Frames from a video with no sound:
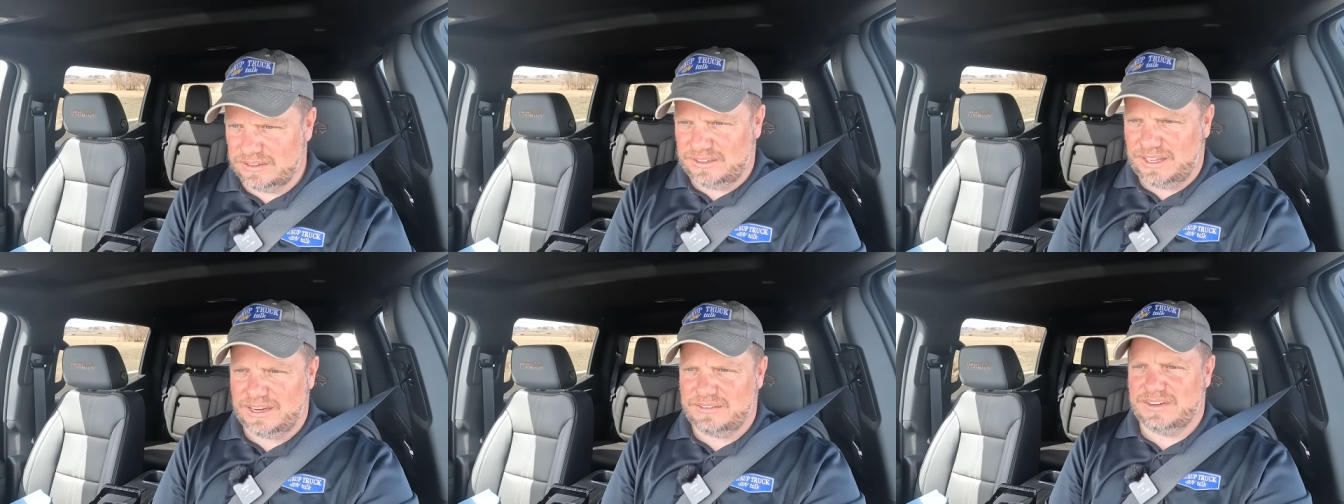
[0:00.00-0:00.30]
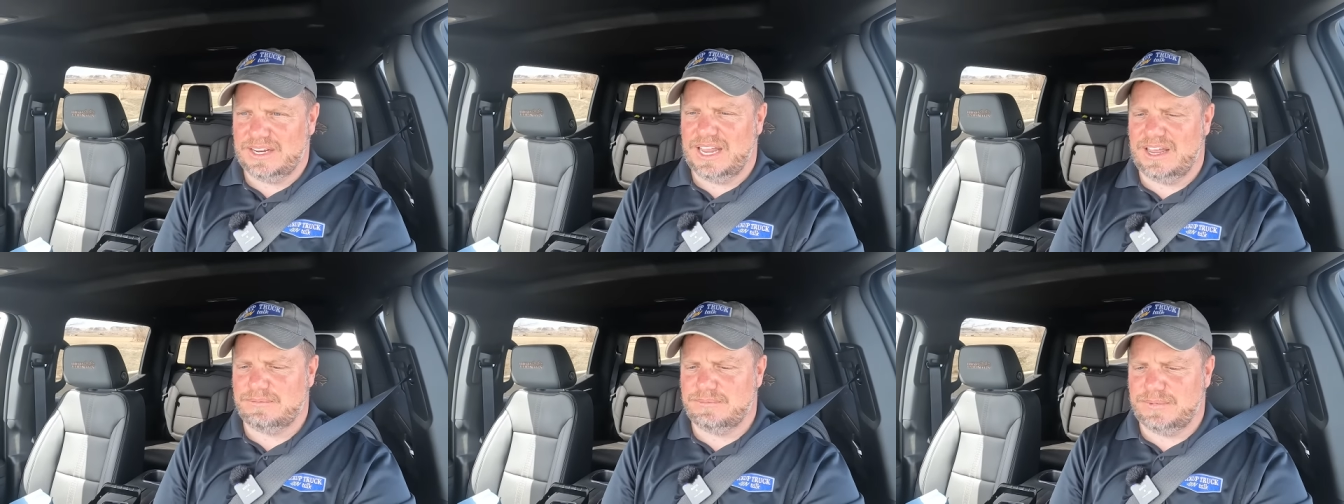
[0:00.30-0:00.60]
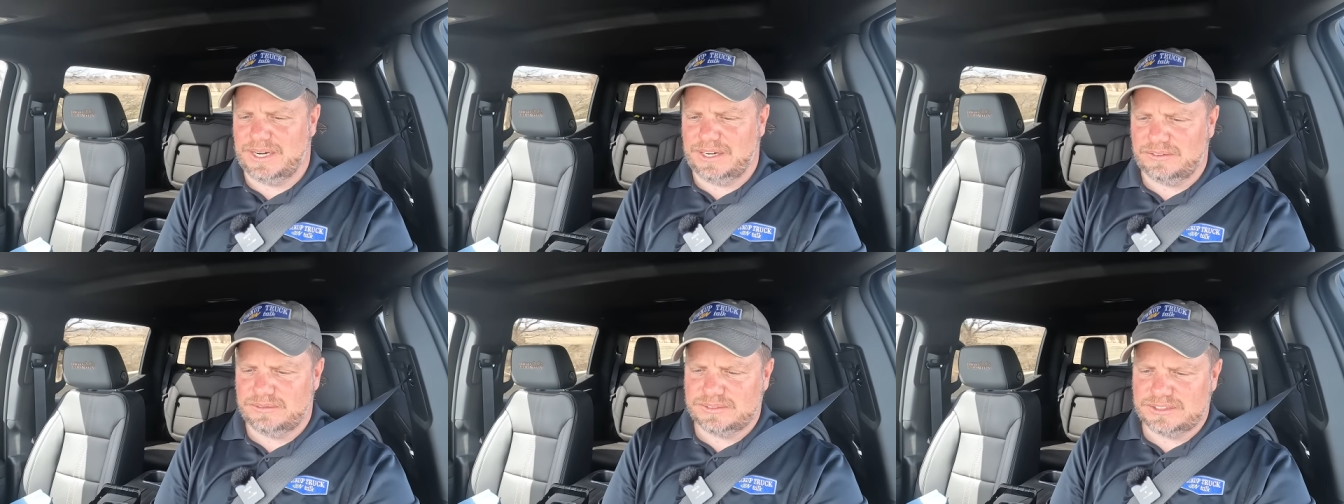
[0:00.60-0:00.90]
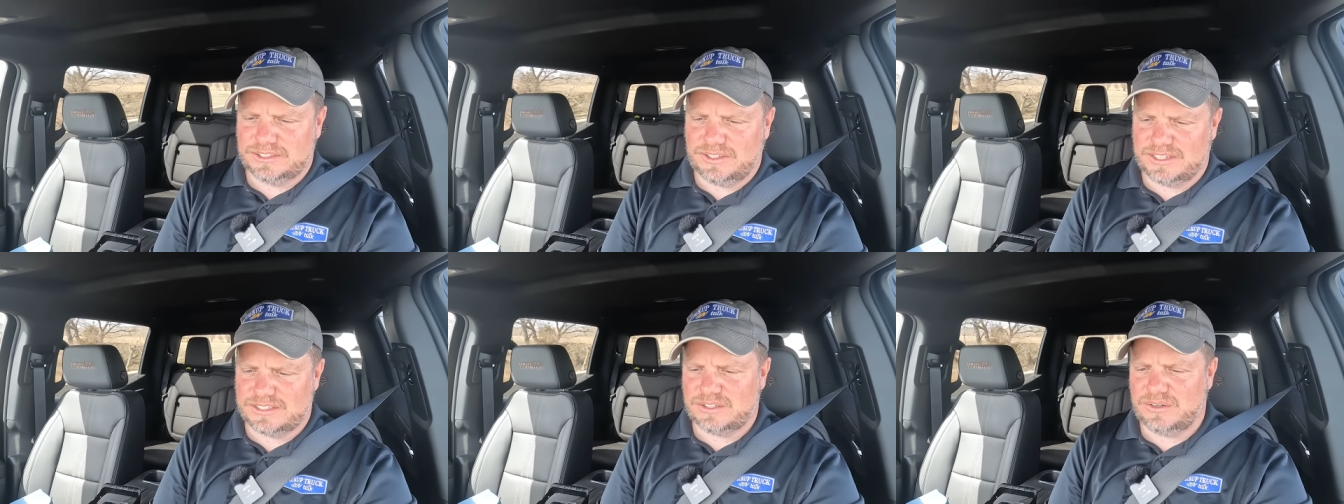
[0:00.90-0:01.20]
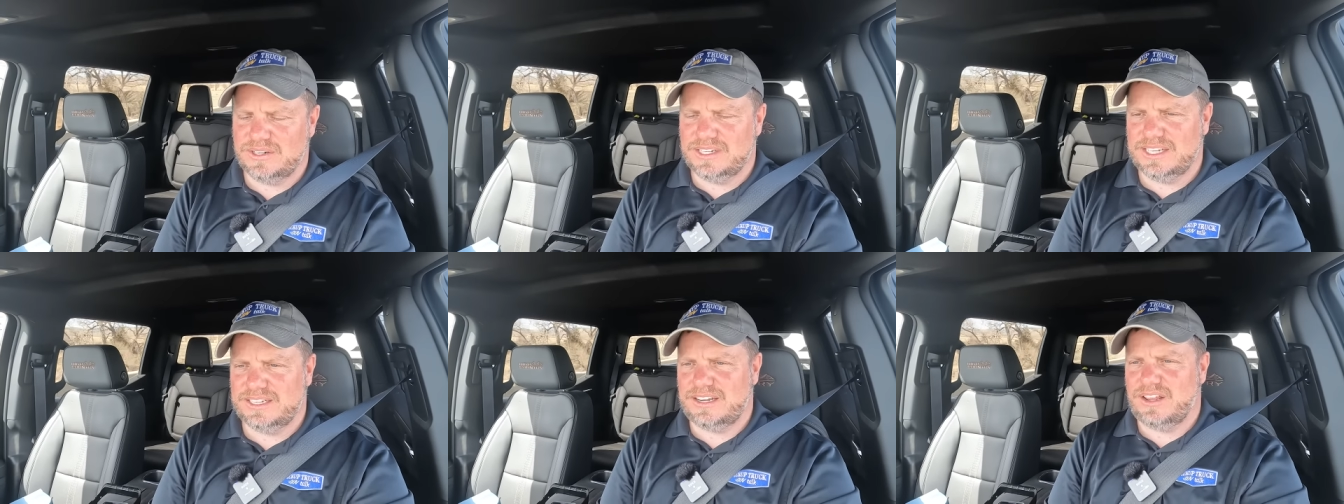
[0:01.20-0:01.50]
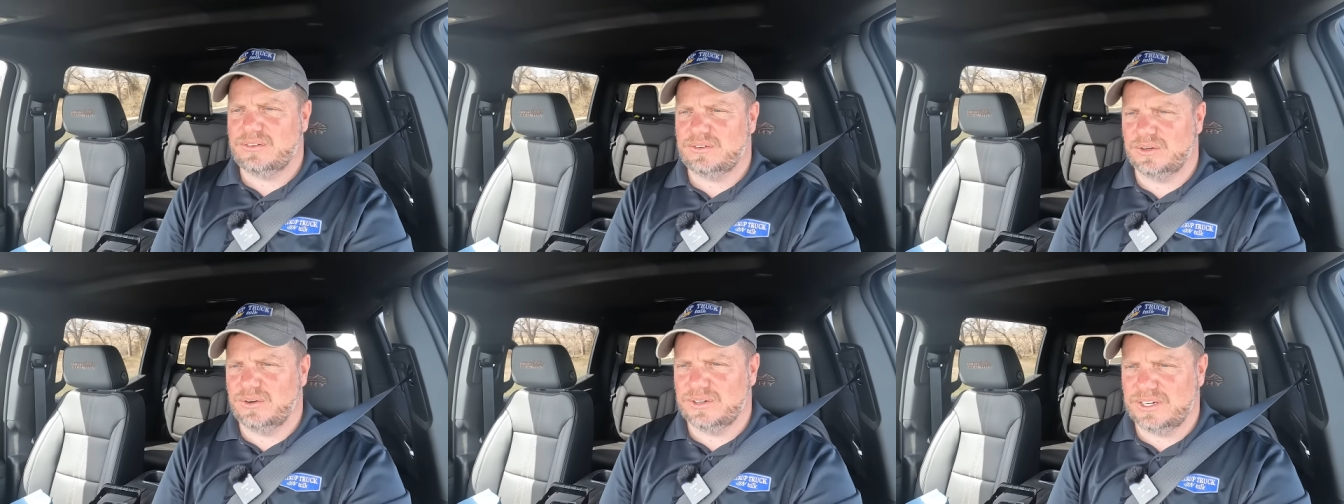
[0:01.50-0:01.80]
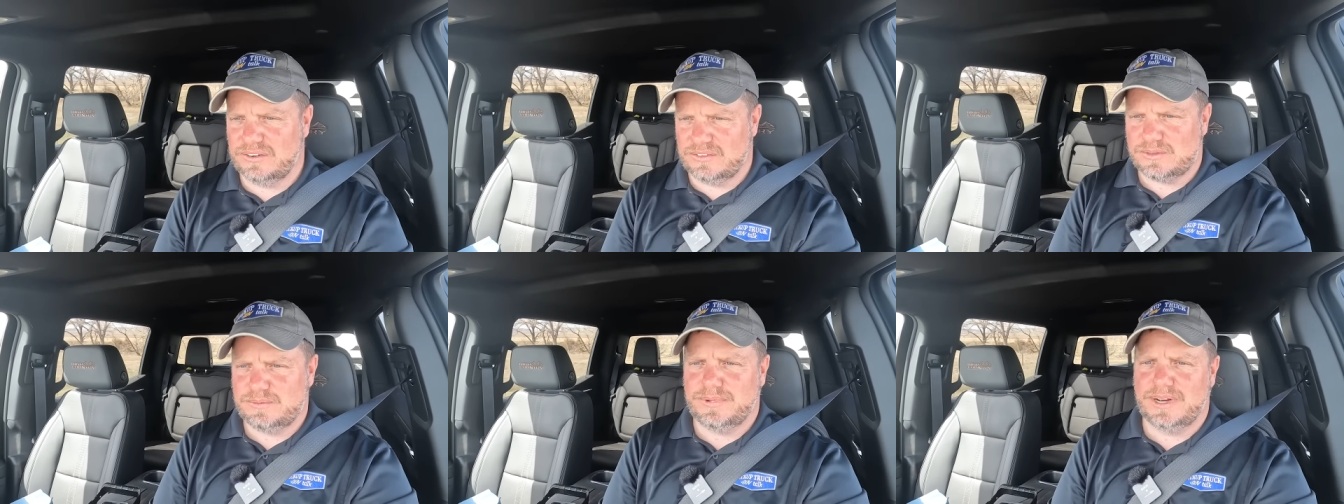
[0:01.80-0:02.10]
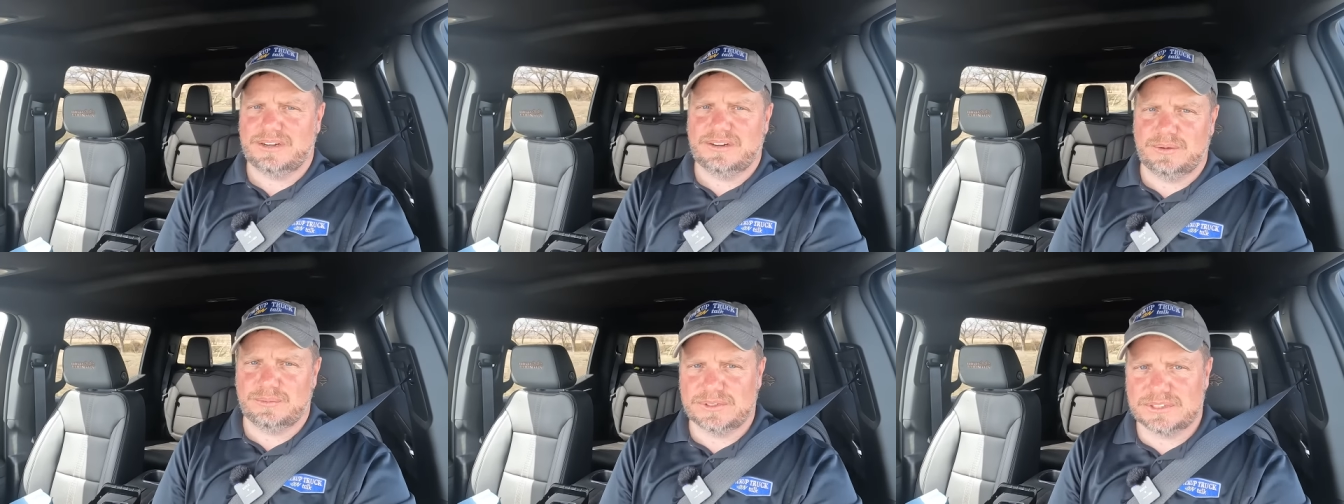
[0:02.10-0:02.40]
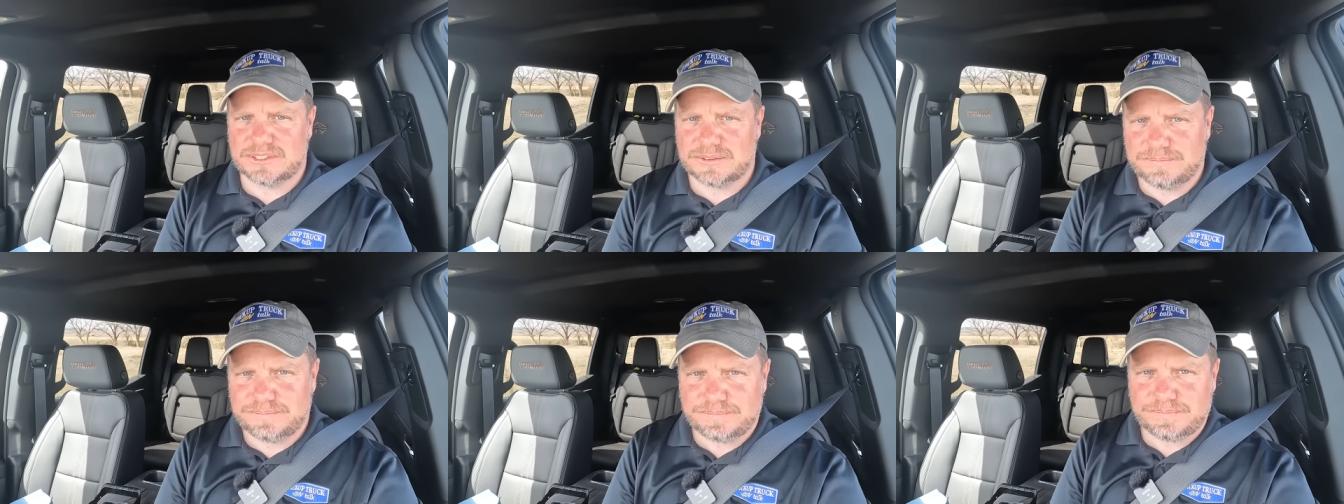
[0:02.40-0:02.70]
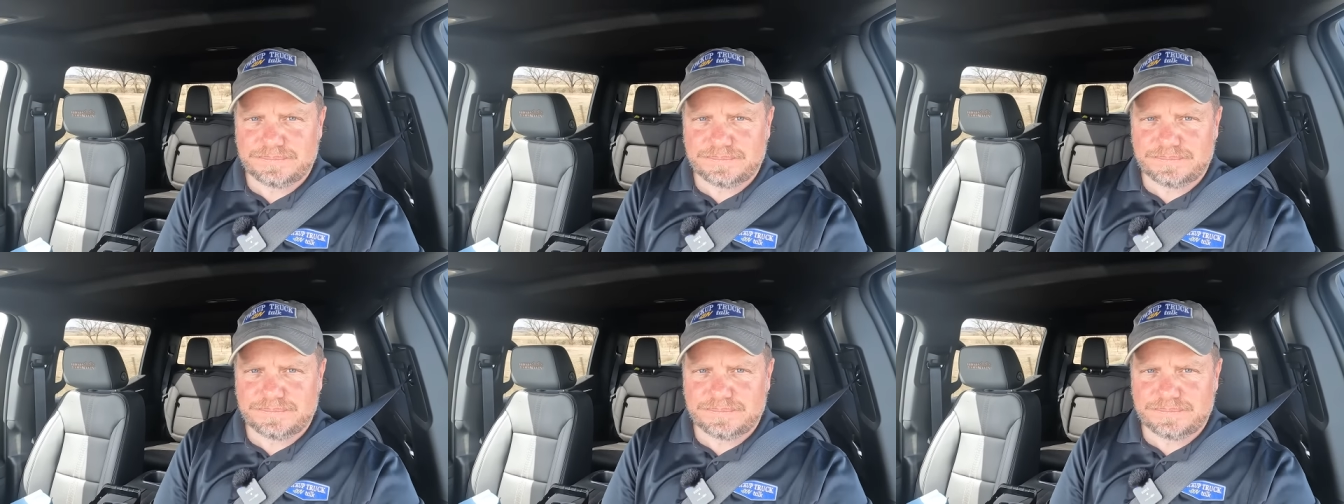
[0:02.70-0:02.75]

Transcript: not even half mile. So let's go ahead and get down the road and give you some better numbers.